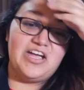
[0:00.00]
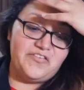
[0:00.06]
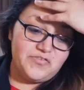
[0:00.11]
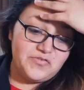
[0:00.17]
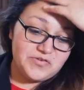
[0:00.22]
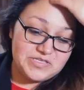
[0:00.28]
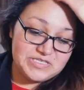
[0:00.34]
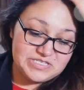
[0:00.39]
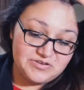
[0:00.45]
Hey
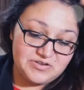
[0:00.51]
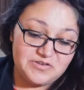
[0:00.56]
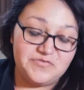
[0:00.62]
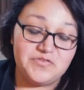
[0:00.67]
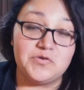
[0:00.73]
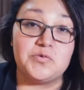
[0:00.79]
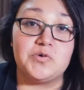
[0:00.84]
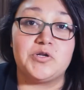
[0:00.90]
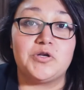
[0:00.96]
everyone, so
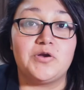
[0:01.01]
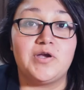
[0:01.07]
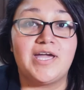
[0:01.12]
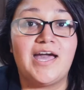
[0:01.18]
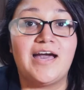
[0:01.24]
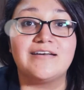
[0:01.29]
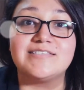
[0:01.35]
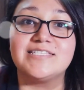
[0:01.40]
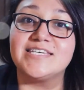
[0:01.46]
if you're wondering
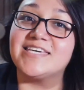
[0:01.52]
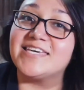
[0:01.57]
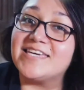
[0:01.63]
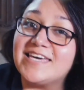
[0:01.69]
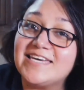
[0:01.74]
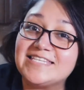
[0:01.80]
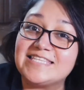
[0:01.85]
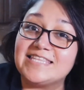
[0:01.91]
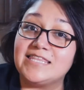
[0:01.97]
how to
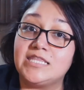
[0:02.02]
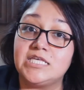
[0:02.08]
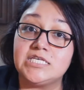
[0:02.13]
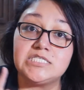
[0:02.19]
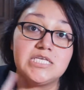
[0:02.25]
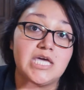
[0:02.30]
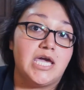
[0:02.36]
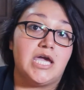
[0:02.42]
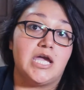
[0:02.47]
get
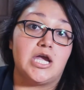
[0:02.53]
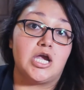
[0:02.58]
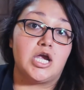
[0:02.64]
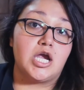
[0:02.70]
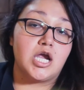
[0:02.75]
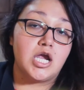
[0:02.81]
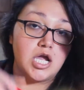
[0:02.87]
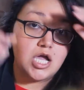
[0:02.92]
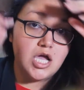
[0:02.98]
this
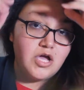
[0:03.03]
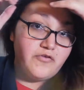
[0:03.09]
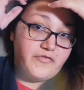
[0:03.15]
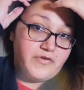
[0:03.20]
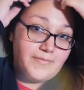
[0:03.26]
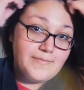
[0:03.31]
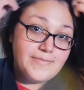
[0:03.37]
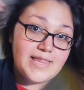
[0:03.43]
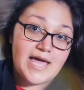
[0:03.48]
hair
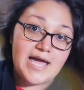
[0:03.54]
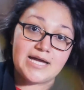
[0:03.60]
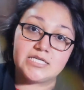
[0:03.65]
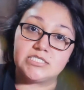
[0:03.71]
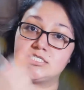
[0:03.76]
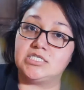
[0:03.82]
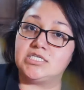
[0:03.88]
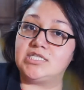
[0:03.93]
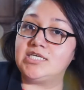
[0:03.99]
from
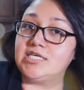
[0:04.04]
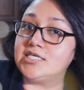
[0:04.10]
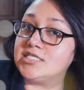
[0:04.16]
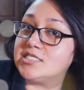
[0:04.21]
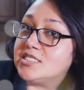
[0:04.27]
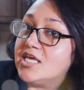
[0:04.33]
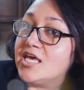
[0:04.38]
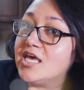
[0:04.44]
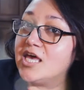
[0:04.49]
black to
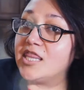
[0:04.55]
this,